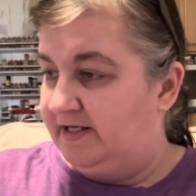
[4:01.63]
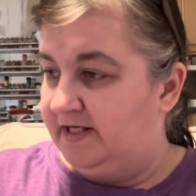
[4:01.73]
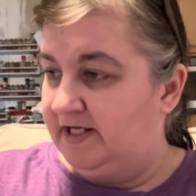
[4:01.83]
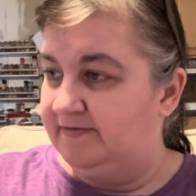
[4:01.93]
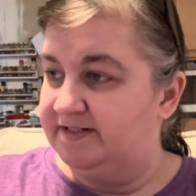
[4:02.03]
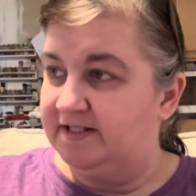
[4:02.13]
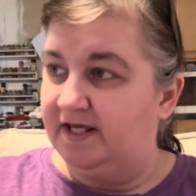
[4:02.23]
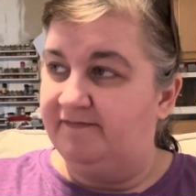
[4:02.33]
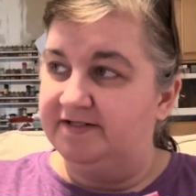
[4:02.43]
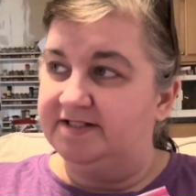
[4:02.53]

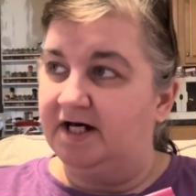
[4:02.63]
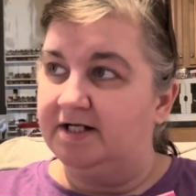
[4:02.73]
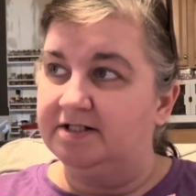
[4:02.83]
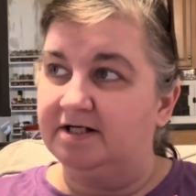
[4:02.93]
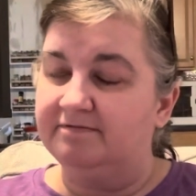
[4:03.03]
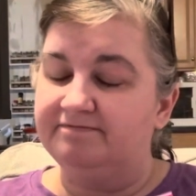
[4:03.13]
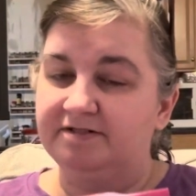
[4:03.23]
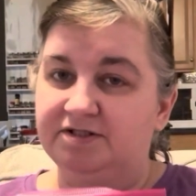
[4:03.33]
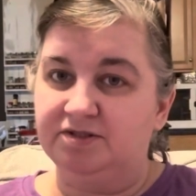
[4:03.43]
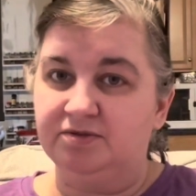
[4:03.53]
If it's not enough to
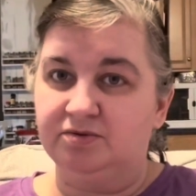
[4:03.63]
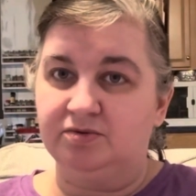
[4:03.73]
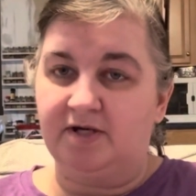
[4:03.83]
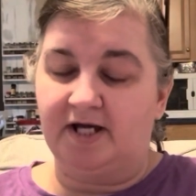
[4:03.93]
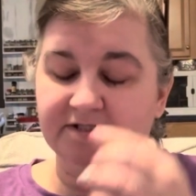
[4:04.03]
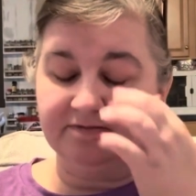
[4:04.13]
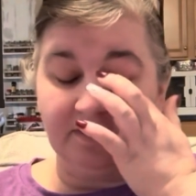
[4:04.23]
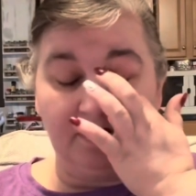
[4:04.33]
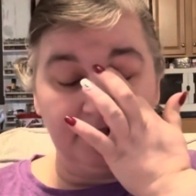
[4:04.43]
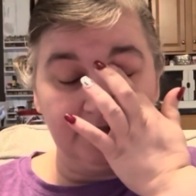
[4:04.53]
do Act of
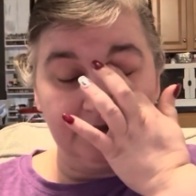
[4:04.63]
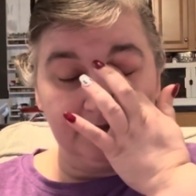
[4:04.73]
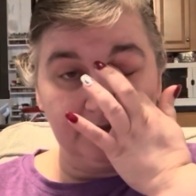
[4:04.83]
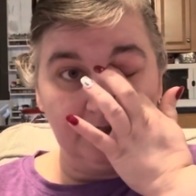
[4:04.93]
God in,